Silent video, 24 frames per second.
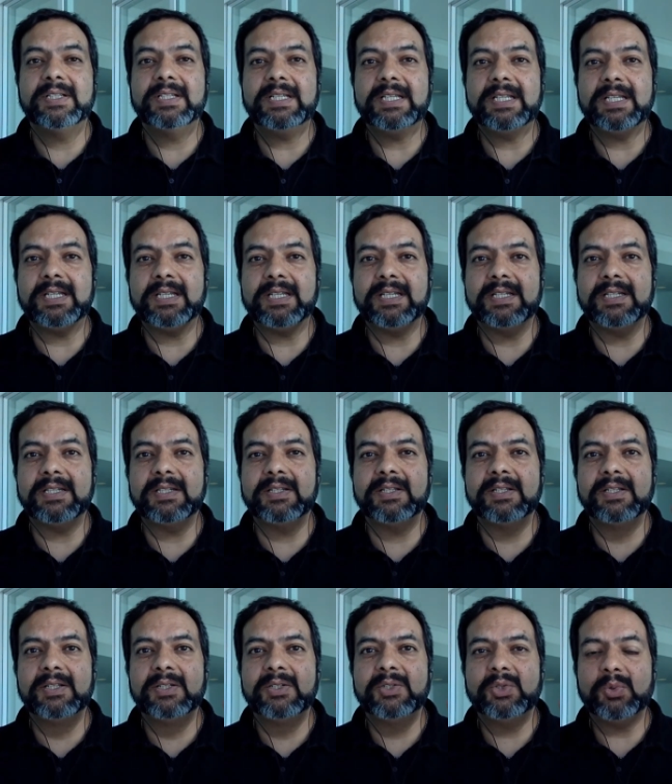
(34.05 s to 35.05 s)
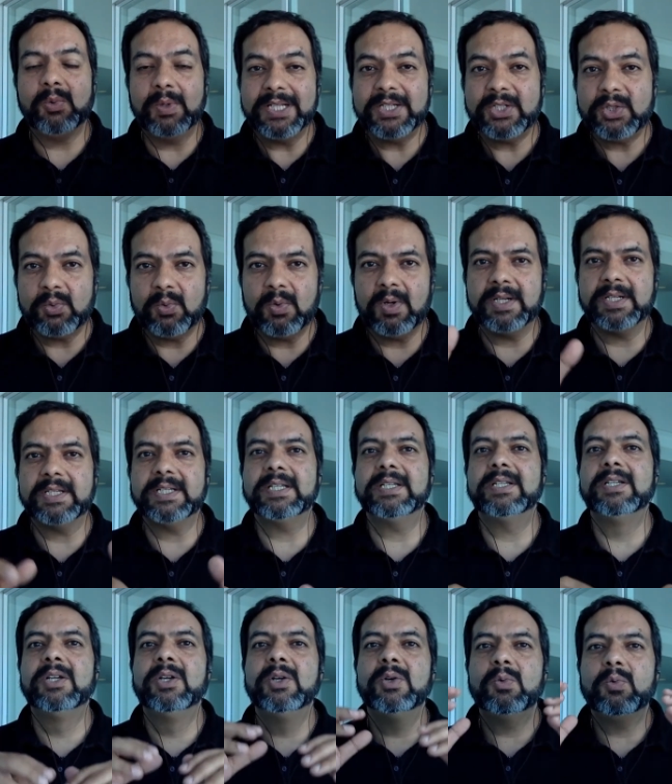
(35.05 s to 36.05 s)
in 2020
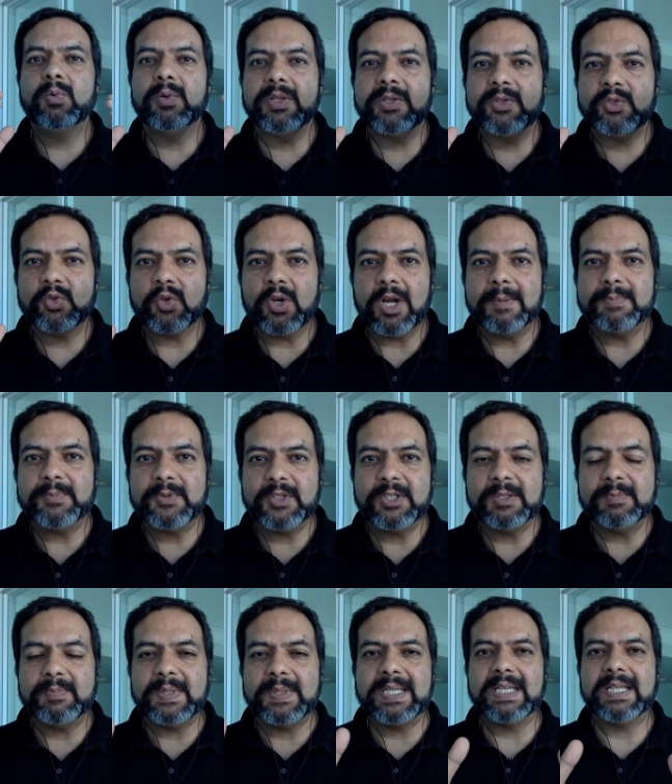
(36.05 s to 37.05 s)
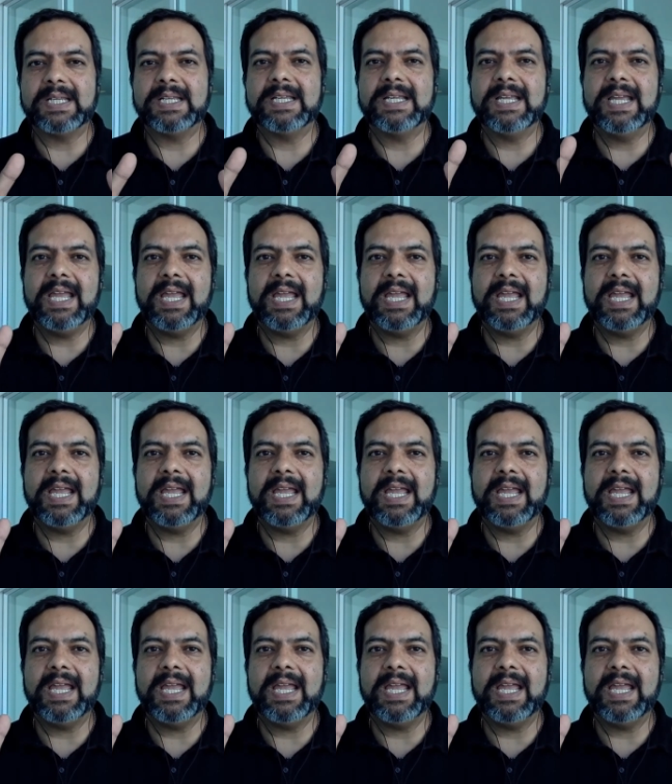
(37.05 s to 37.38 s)
with dropshipping,